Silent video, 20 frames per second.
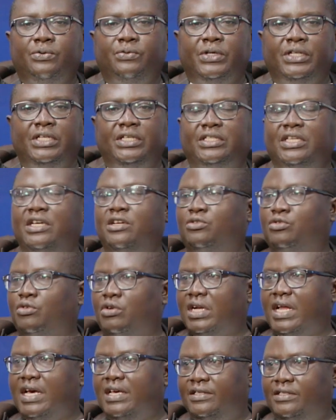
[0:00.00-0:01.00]
We
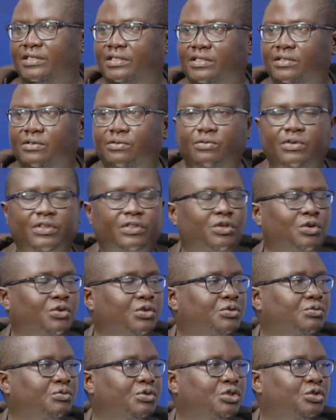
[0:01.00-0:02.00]
decentralized. We
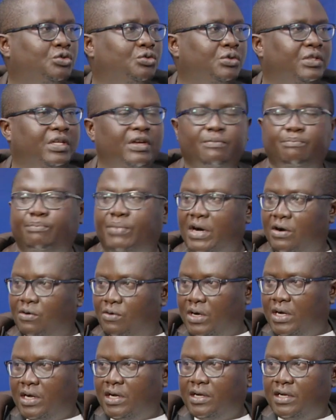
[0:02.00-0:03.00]
thought we should
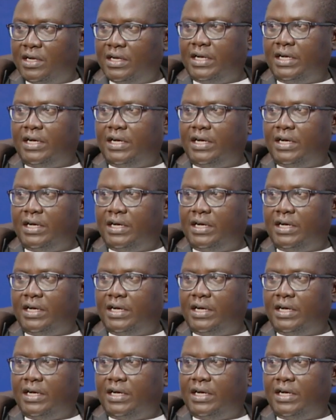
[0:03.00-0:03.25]
empower